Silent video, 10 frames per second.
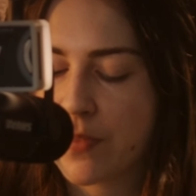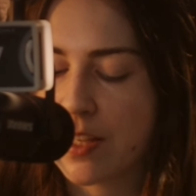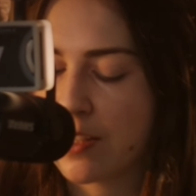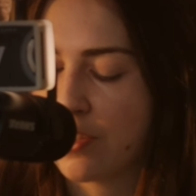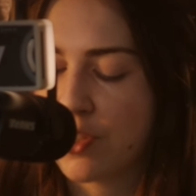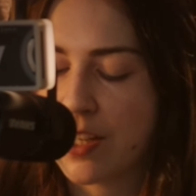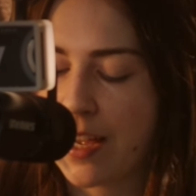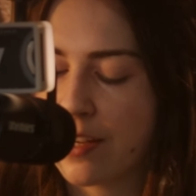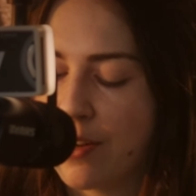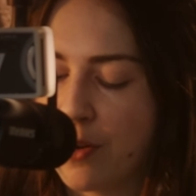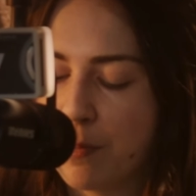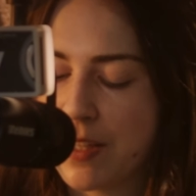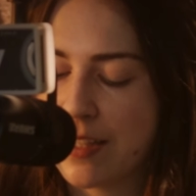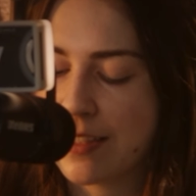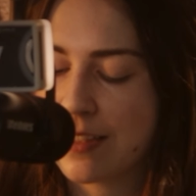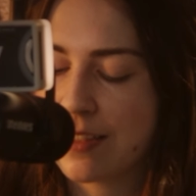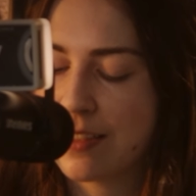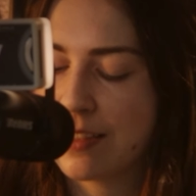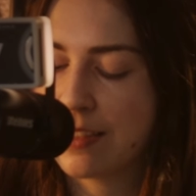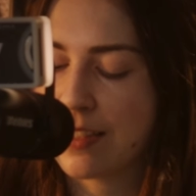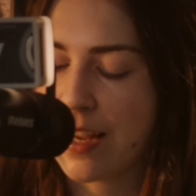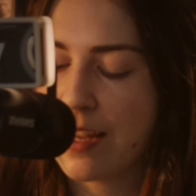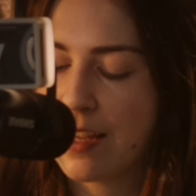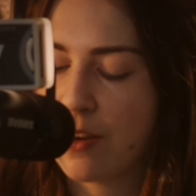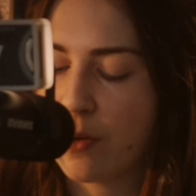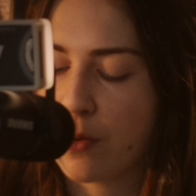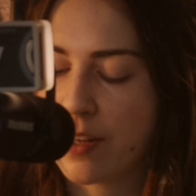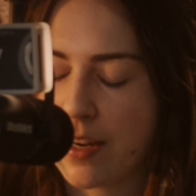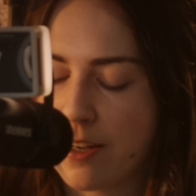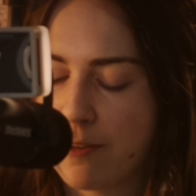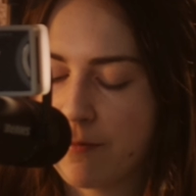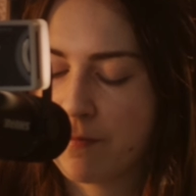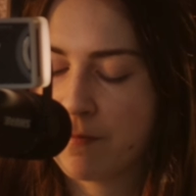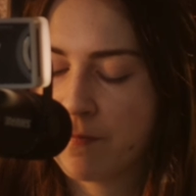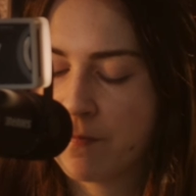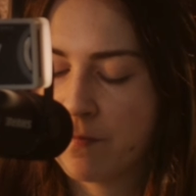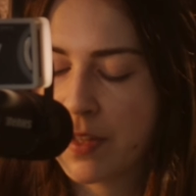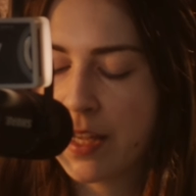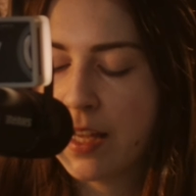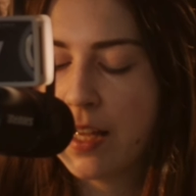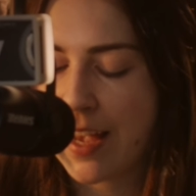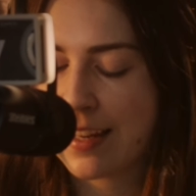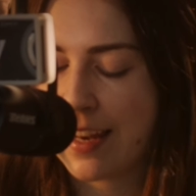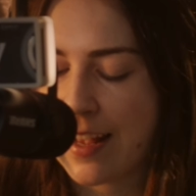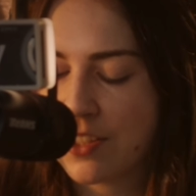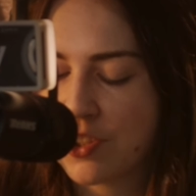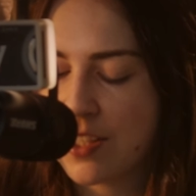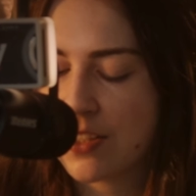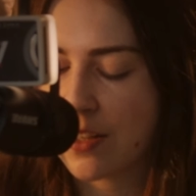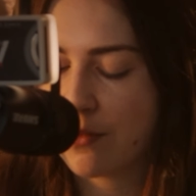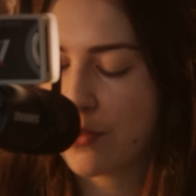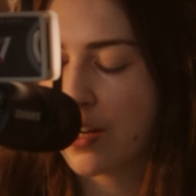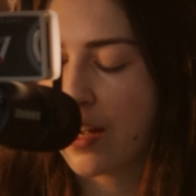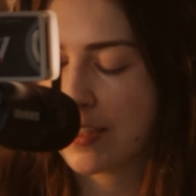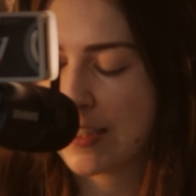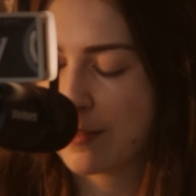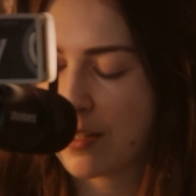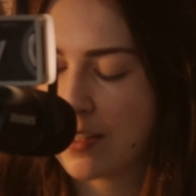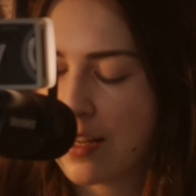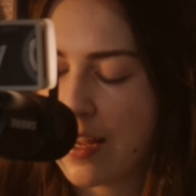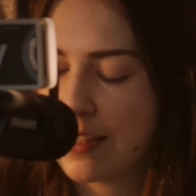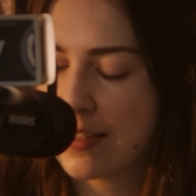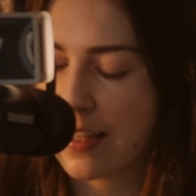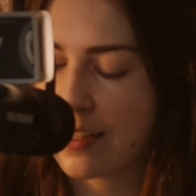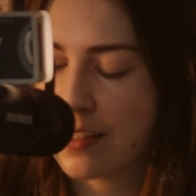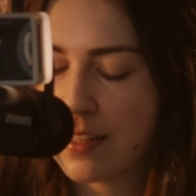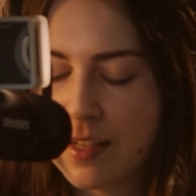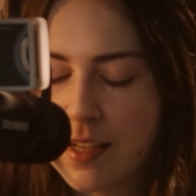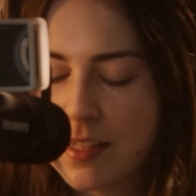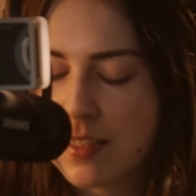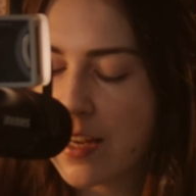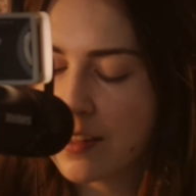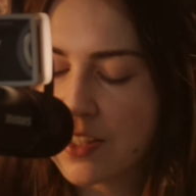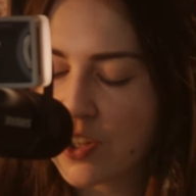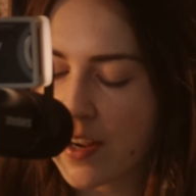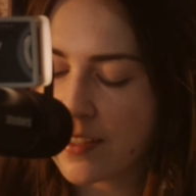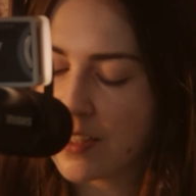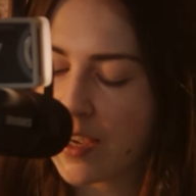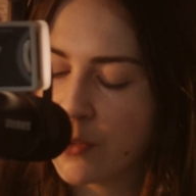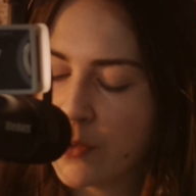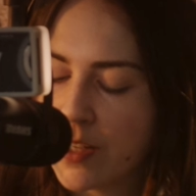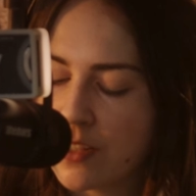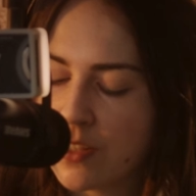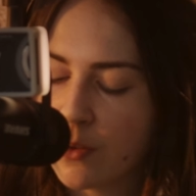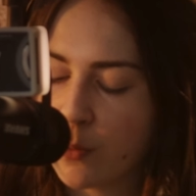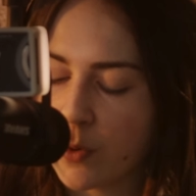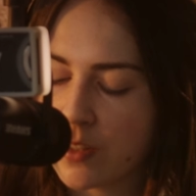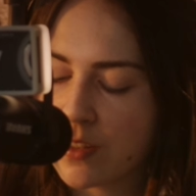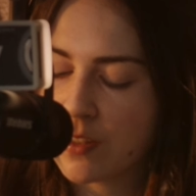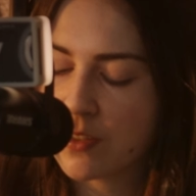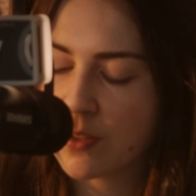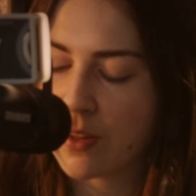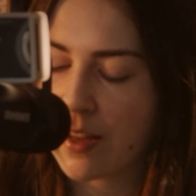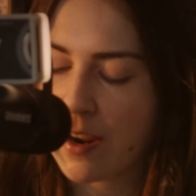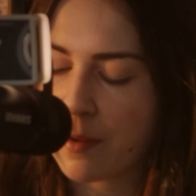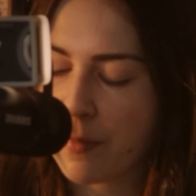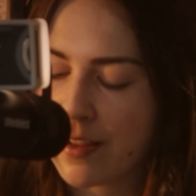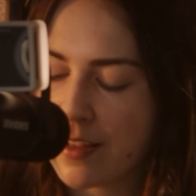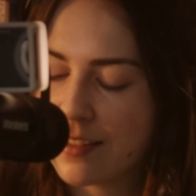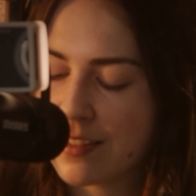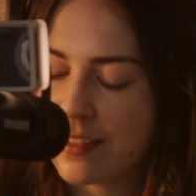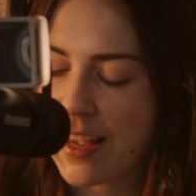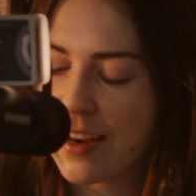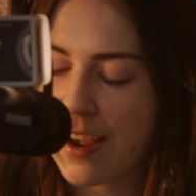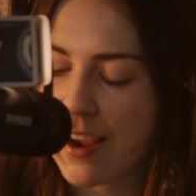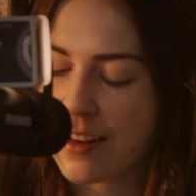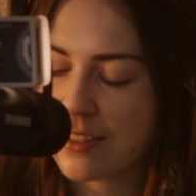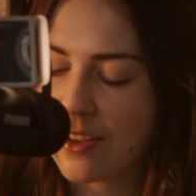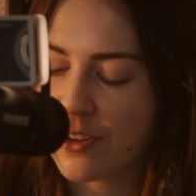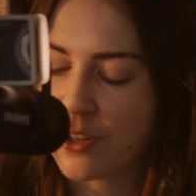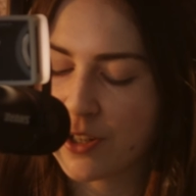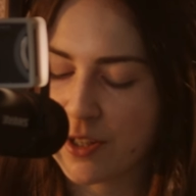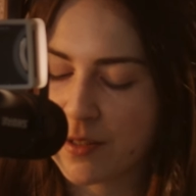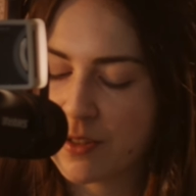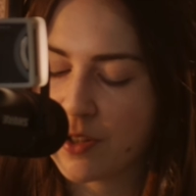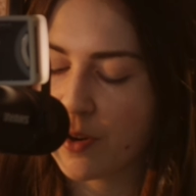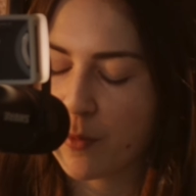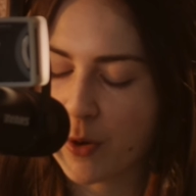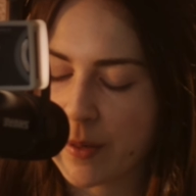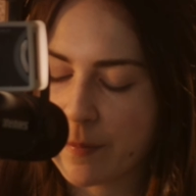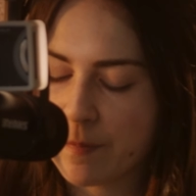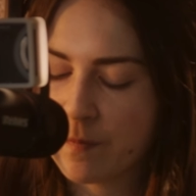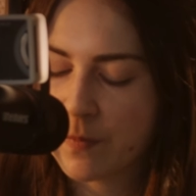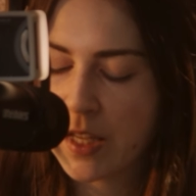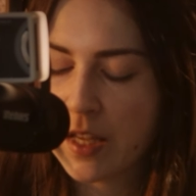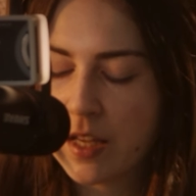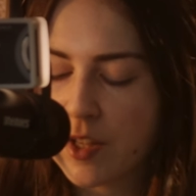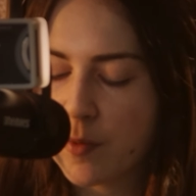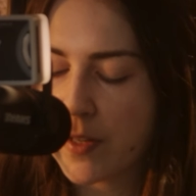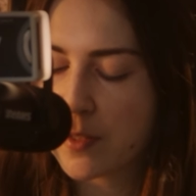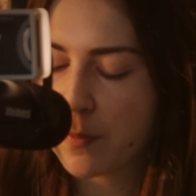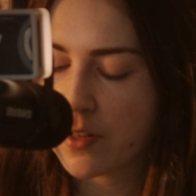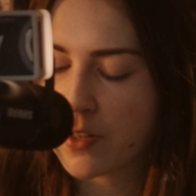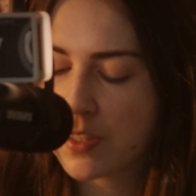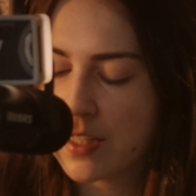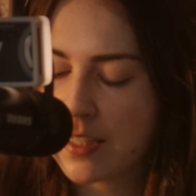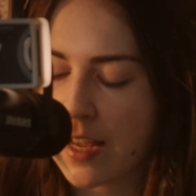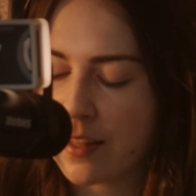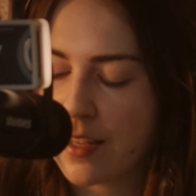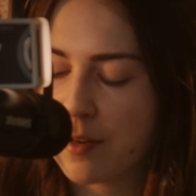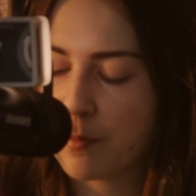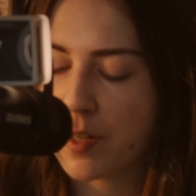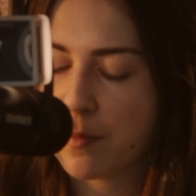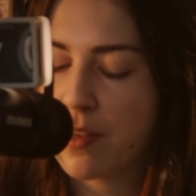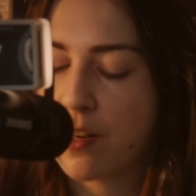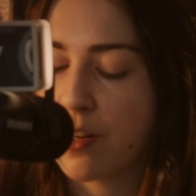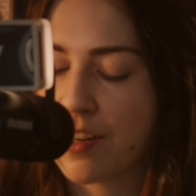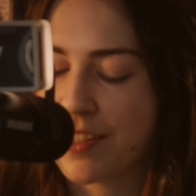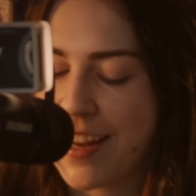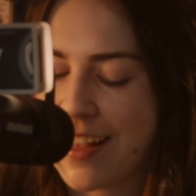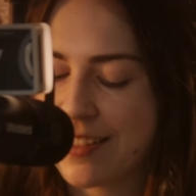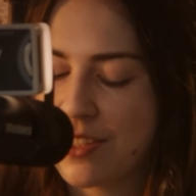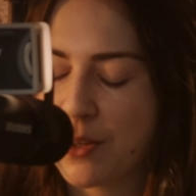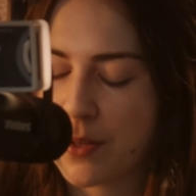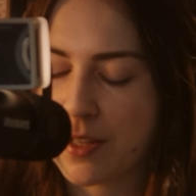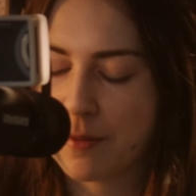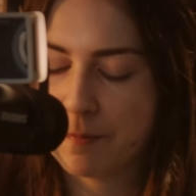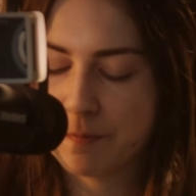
until she had no peace, day or night. At last she sent for a huntsman and said, "Take the child out into the woods so that I may set eyes on her no more. You must put her to death and bring me her heart as a token."